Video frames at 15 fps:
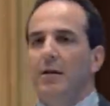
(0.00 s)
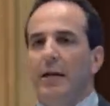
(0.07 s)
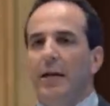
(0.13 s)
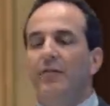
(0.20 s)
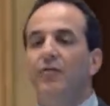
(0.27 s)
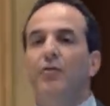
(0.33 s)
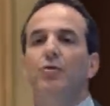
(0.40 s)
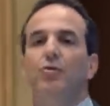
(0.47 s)

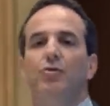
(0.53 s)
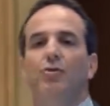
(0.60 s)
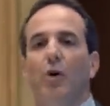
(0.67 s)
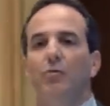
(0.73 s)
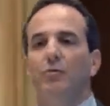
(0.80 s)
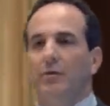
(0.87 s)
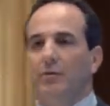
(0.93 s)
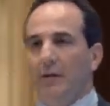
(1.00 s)
If you
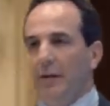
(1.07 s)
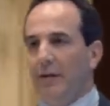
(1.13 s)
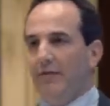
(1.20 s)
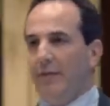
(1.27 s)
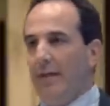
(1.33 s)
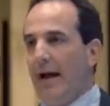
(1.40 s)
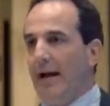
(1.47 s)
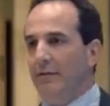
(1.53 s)
don't
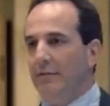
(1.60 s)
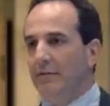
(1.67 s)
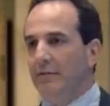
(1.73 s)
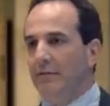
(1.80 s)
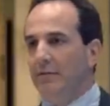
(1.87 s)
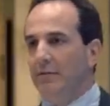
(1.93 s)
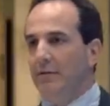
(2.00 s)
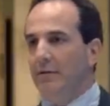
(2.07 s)
deliver that,
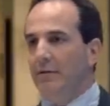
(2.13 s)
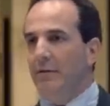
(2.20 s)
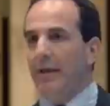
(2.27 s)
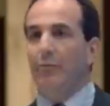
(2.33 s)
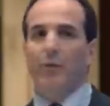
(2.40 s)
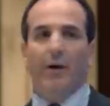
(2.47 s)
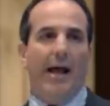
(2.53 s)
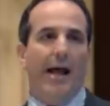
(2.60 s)

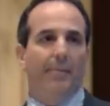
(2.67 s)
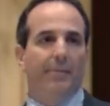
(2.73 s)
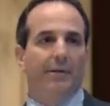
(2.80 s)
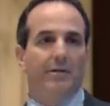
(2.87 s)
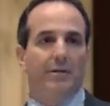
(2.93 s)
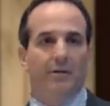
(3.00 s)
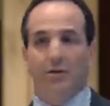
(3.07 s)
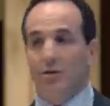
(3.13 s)
then what
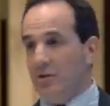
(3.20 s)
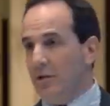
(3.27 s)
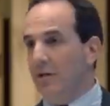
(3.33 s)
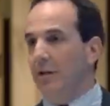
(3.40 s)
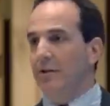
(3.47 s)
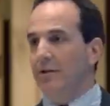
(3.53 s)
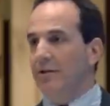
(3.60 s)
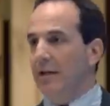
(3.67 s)
happens? There's
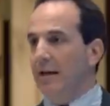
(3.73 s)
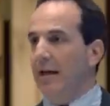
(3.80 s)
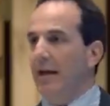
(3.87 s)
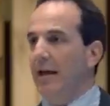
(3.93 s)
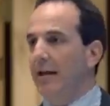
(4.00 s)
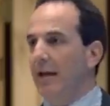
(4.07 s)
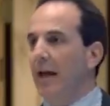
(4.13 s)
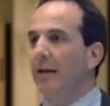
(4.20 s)

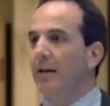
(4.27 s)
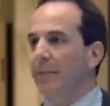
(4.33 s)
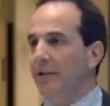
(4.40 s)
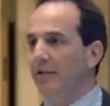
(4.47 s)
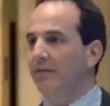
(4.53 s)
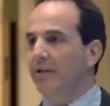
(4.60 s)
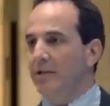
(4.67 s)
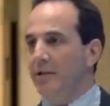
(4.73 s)
an element
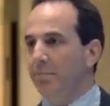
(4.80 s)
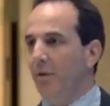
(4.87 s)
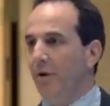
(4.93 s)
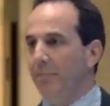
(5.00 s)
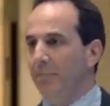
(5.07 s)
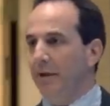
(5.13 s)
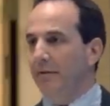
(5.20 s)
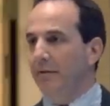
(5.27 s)
of
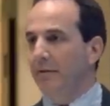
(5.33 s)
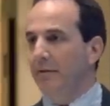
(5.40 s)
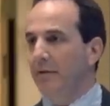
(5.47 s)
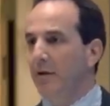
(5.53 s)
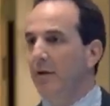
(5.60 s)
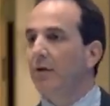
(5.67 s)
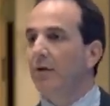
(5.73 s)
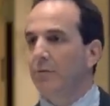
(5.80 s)
disappointment,
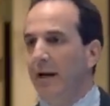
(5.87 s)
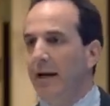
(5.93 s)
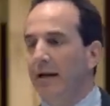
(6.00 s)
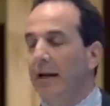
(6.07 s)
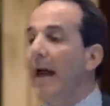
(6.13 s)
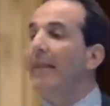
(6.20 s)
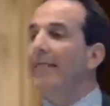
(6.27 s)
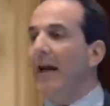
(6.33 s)
right?
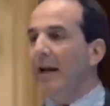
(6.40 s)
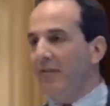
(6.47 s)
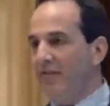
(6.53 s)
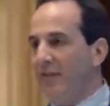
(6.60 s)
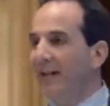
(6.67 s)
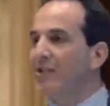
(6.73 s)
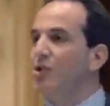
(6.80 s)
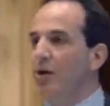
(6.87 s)
And that
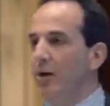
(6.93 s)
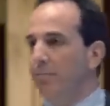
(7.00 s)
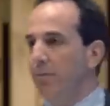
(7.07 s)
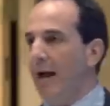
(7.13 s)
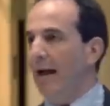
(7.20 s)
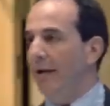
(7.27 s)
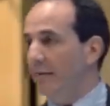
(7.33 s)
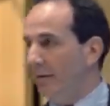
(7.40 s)
affects your
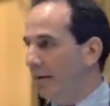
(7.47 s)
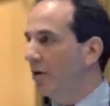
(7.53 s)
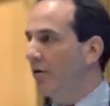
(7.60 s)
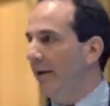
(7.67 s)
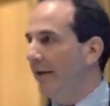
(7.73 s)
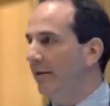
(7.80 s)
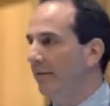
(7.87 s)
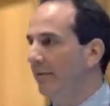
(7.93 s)
brand.
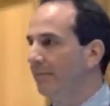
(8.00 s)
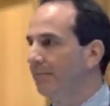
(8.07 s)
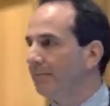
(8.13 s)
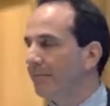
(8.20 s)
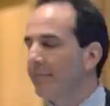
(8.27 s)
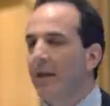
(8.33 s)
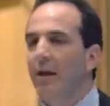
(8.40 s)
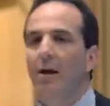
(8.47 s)
Agreed?
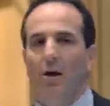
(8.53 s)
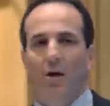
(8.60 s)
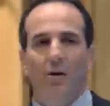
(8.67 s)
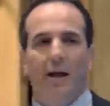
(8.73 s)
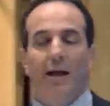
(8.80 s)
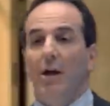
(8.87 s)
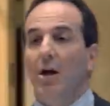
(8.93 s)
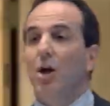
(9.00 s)

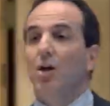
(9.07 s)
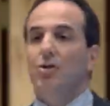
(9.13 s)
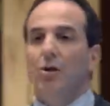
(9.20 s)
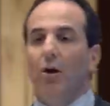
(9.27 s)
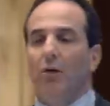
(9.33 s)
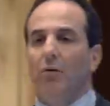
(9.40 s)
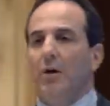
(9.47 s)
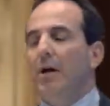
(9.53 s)
Okay,
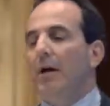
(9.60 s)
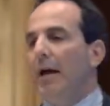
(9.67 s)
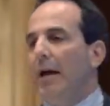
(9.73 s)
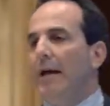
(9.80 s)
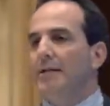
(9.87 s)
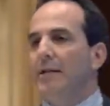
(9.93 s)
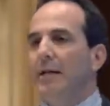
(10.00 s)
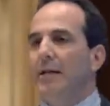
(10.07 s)
so
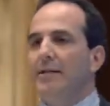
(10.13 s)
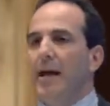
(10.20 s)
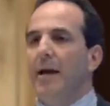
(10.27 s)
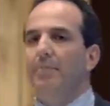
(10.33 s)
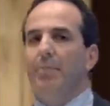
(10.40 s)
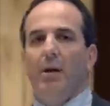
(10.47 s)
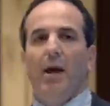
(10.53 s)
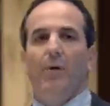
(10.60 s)
as an
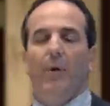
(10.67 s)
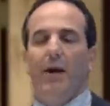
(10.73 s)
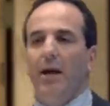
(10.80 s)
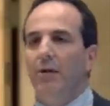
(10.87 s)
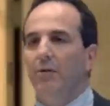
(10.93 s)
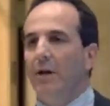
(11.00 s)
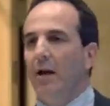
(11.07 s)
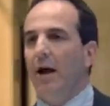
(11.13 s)
example, I went
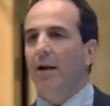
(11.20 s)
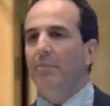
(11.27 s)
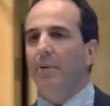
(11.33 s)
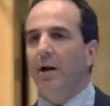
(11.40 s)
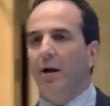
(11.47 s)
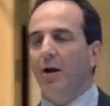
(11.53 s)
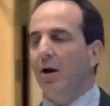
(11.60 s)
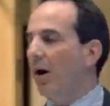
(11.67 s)
out, I
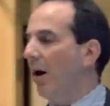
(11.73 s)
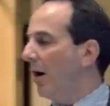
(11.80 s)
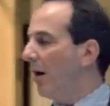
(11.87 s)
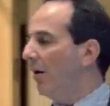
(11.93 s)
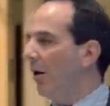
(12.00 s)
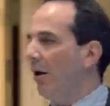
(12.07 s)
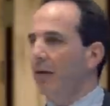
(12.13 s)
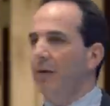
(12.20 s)
bought a car.
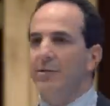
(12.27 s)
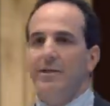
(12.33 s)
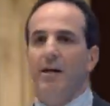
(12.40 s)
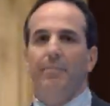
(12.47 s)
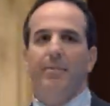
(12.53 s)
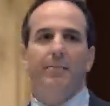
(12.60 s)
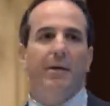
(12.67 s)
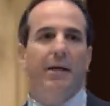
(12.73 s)
Holly was
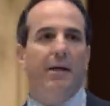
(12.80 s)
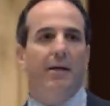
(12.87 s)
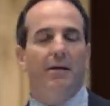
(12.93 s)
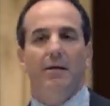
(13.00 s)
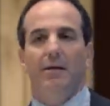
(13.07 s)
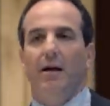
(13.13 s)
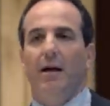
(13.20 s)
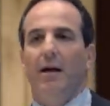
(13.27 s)
helping
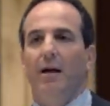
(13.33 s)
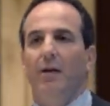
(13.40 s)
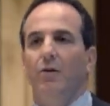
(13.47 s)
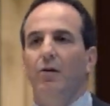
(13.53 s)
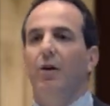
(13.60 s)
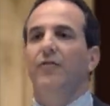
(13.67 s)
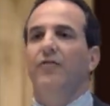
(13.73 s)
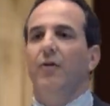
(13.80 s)
me
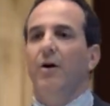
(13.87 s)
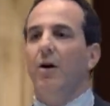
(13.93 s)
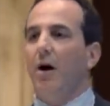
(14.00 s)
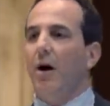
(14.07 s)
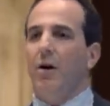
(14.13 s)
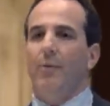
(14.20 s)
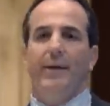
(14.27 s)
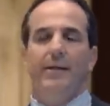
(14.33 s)
look for a
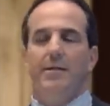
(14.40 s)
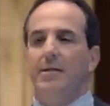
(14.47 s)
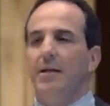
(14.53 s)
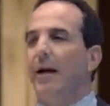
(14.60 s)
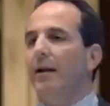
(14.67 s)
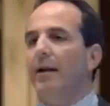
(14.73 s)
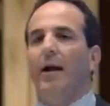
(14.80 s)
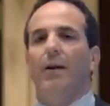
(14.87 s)
car. We
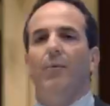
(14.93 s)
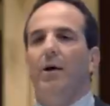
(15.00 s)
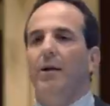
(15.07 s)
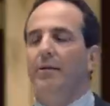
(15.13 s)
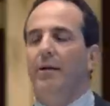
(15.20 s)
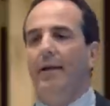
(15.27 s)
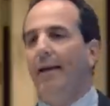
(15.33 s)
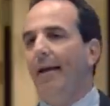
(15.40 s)
decided I
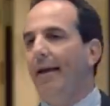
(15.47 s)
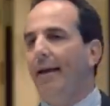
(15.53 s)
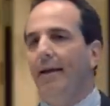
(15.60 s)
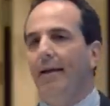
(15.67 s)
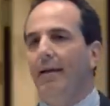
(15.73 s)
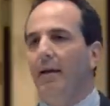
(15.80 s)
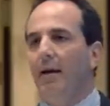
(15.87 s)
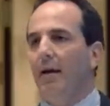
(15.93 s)
wanted
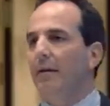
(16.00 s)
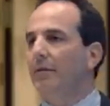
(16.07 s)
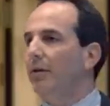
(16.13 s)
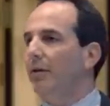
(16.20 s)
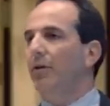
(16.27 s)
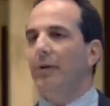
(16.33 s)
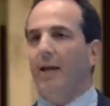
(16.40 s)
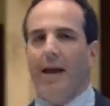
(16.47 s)
a
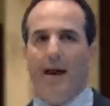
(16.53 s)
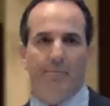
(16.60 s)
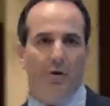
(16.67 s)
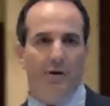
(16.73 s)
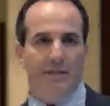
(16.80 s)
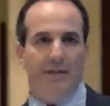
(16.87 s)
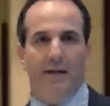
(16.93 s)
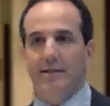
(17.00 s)
Toyota
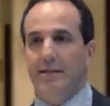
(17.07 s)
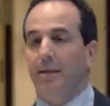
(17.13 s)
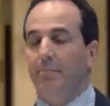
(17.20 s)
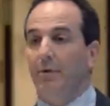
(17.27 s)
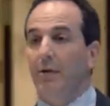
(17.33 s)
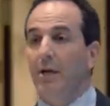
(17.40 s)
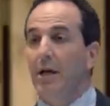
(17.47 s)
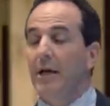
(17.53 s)
Camry as an
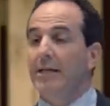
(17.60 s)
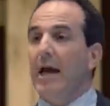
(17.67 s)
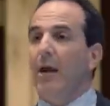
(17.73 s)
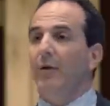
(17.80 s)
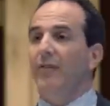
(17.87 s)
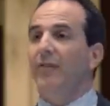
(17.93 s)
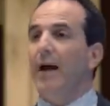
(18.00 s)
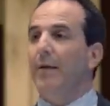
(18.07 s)
example. Now,
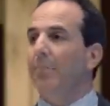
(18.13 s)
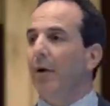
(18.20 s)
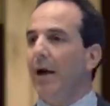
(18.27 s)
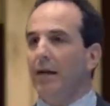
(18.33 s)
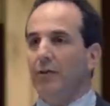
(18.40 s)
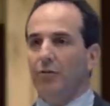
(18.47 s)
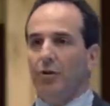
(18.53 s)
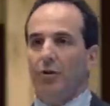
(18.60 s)
if I buy
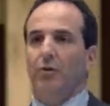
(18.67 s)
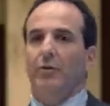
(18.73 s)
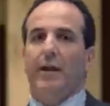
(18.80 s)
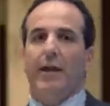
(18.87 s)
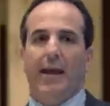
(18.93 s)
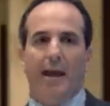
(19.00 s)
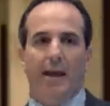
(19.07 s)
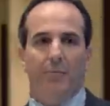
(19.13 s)
a Toyota
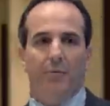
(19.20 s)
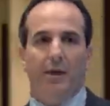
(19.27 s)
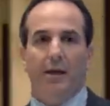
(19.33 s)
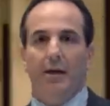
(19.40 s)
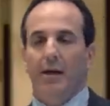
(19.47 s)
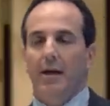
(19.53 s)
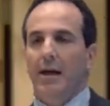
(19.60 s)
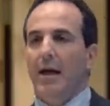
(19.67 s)
Camry
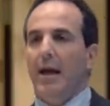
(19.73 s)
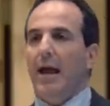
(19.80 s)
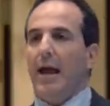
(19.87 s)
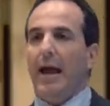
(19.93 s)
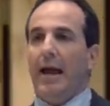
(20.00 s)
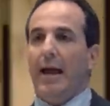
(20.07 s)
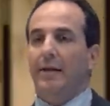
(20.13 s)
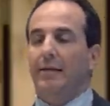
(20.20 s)

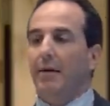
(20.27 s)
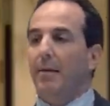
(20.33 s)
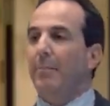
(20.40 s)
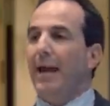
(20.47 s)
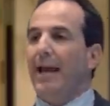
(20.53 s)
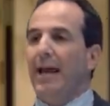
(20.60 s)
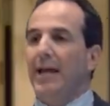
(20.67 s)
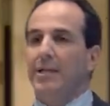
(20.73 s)
and
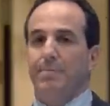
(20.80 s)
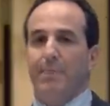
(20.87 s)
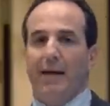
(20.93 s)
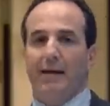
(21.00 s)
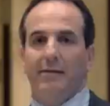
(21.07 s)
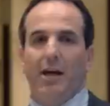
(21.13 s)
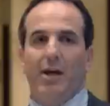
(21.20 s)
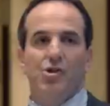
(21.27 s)
my
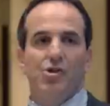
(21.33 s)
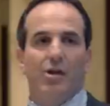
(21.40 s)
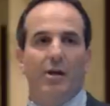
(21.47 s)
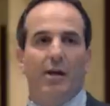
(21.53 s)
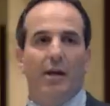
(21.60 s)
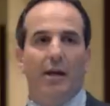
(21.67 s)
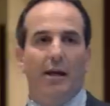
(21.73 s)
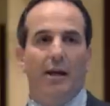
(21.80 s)

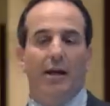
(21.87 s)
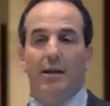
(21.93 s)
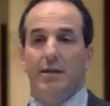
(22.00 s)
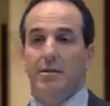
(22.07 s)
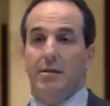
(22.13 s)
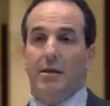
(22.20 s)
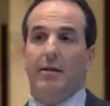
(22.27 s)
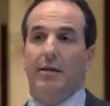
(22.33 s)
expectation
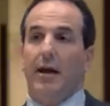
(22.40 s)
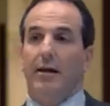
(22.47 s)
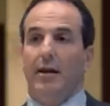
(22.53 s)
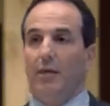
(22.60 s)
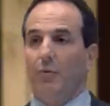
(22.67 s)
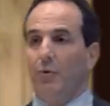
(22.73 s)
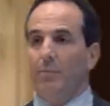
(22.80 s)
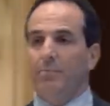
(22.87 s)
is that
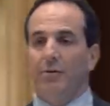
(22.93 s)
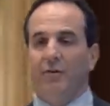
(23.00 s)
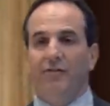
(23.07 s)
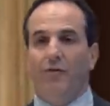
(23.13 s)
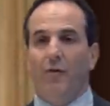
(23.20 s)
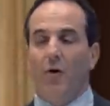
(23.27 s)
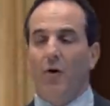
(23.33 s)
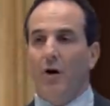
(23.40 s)
it will
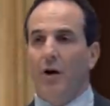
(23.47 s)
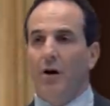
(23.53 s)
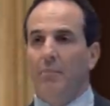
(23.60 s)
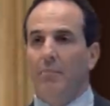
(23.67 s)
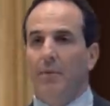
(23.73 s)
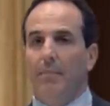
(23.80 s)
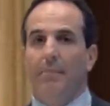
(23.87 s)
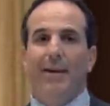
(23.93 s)

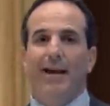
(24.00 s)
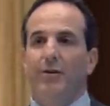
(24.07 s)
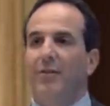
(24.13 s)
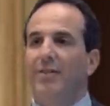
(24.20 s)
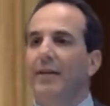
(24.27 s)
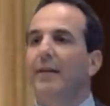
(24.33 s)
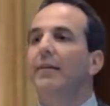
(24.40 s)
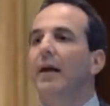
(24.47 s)
perform better
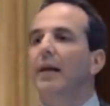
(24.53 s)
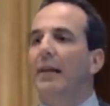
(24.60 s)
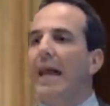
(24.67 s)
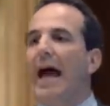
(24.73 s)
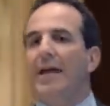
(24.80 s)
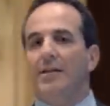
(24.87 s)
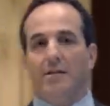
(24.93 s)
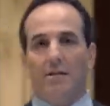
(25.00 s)
than the
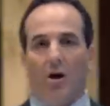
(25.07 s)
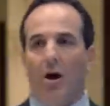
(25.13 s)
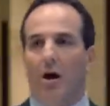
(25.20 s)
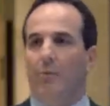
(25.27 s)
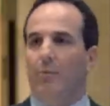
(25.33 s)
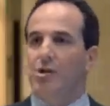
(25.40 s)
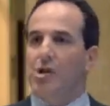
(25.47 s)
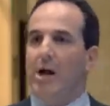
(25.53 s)
last
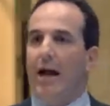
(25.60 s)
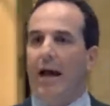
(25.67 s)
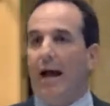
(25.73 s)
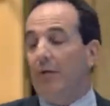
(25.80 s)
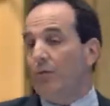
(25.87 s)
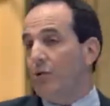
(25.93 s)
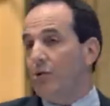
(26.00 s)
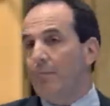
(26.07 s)
car which I
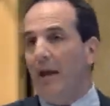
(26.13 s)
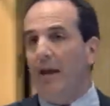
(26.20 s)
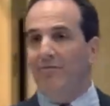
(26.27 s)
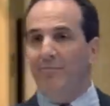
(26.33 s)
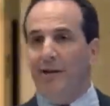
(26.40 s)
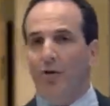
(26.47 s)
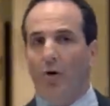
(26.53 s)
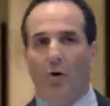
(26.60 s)
had, which may have been